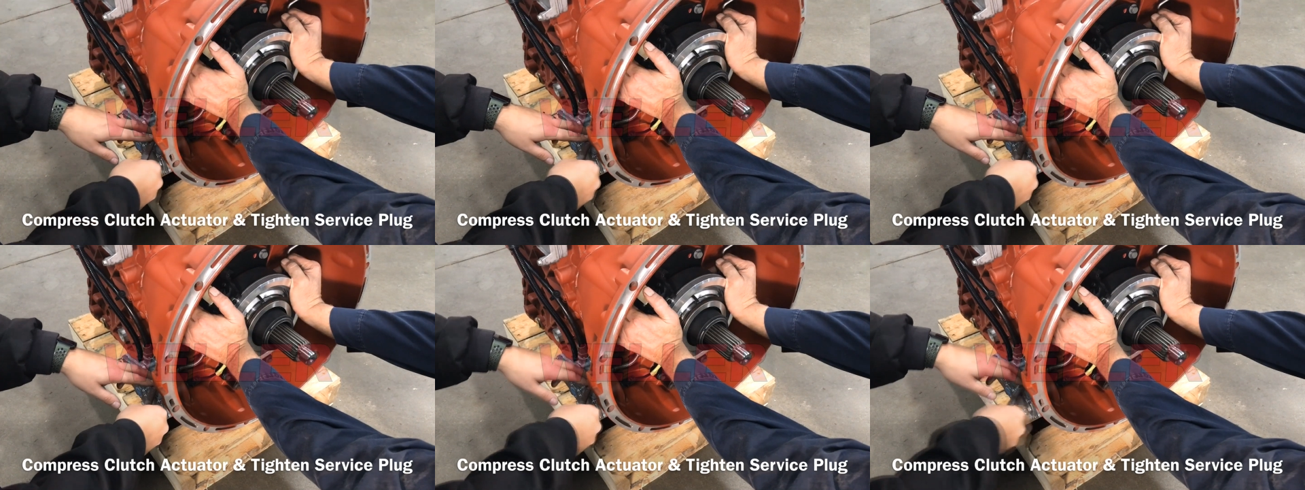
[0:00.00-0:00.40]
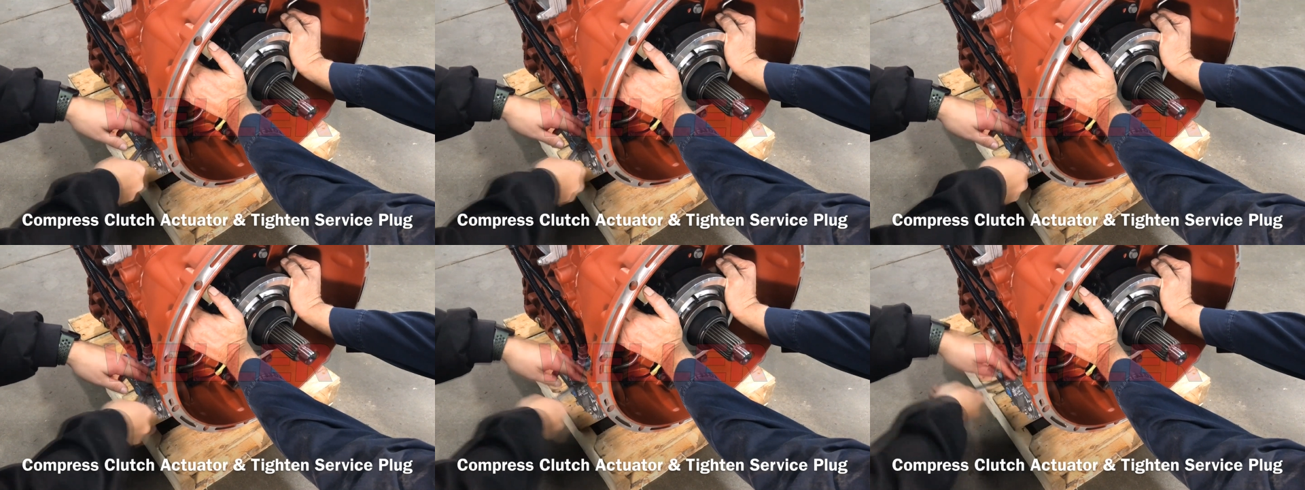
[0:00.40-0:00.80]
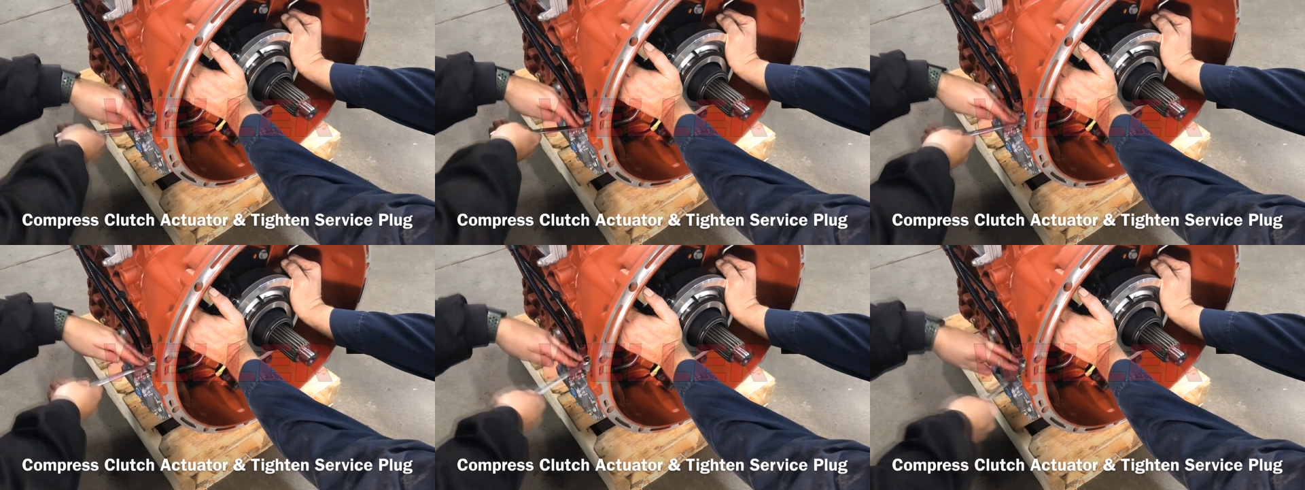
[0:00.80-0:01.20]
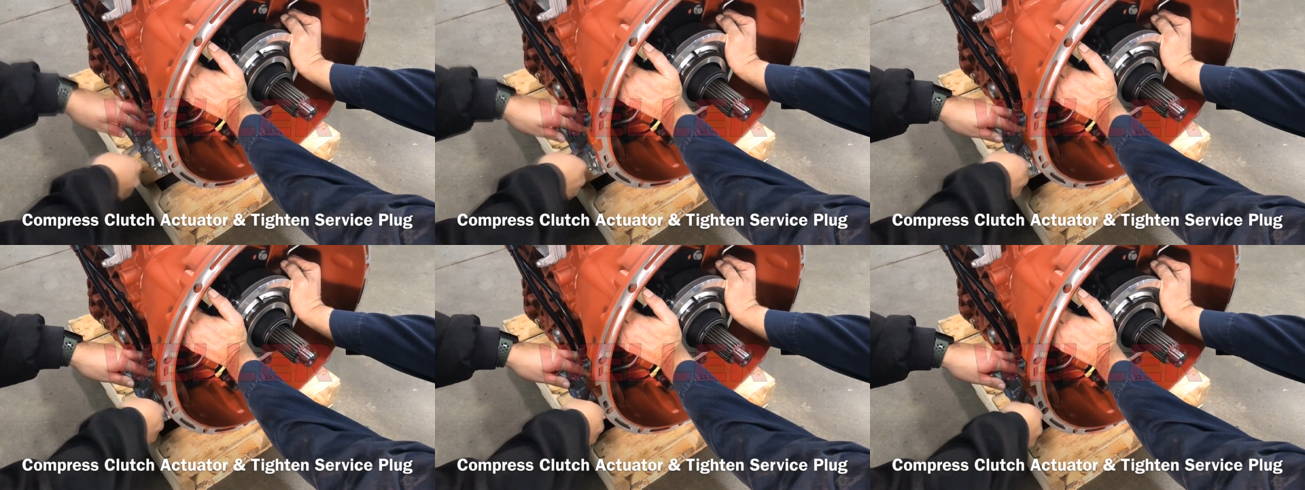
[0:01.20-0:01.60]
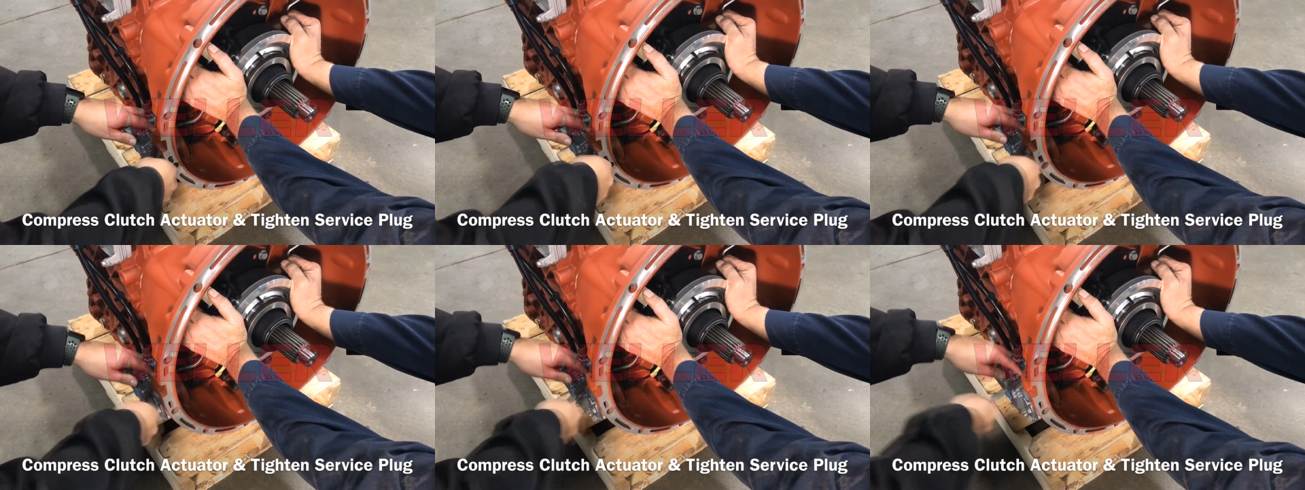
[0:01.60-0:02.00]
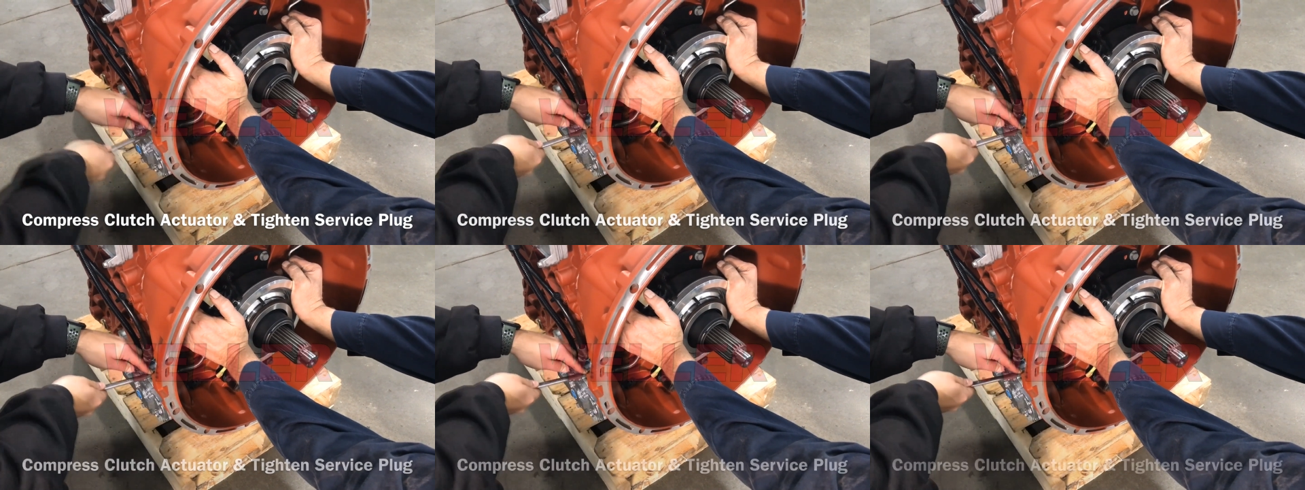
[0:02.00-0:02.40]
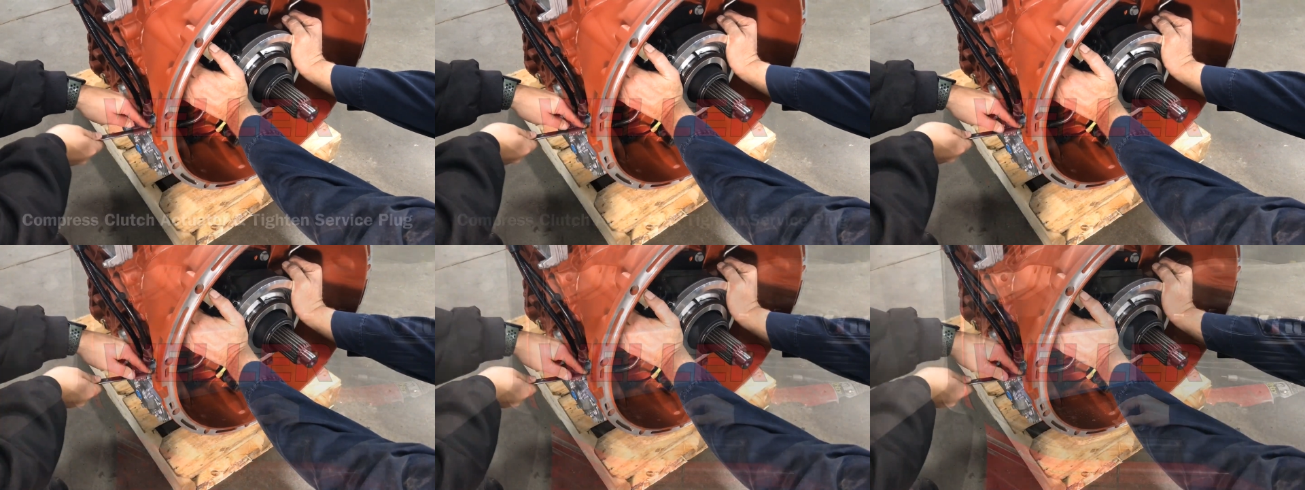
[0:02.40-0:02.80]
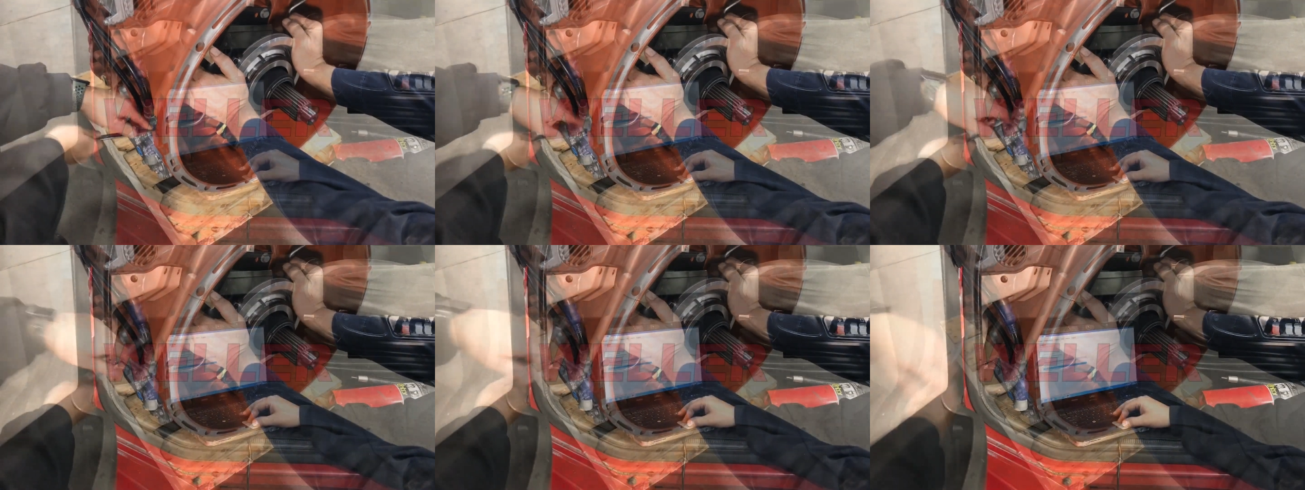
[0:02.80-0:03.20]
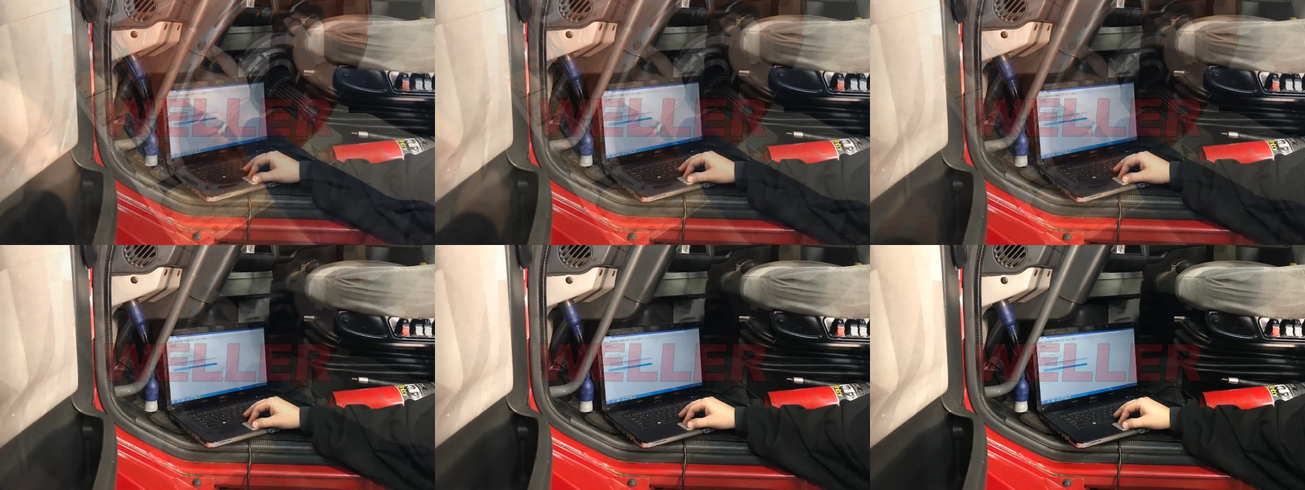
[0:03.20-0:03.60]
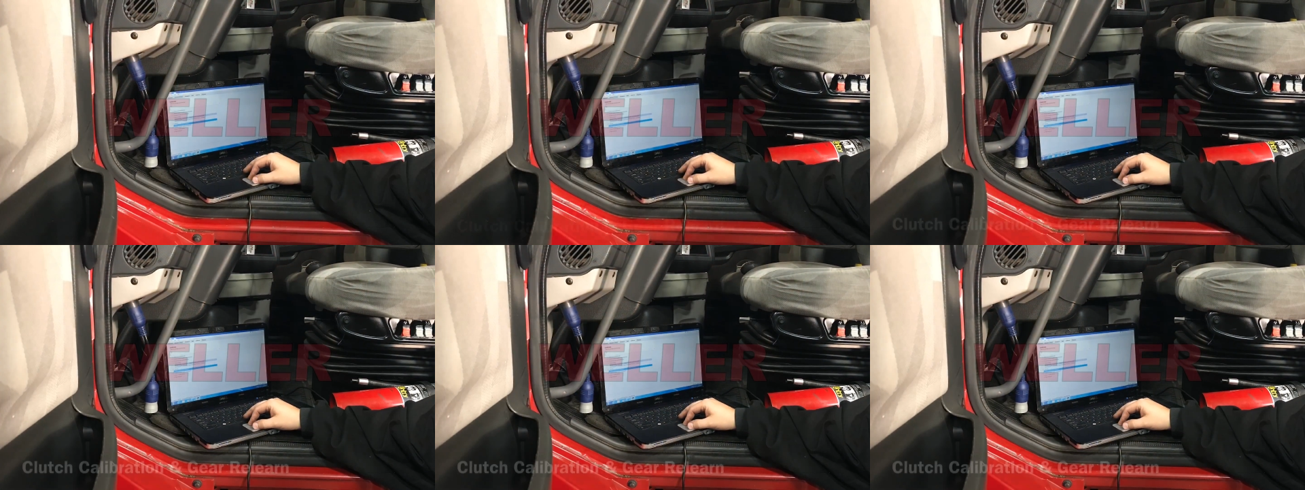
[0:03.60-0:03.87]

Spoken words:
Nobody's mouth can be seen.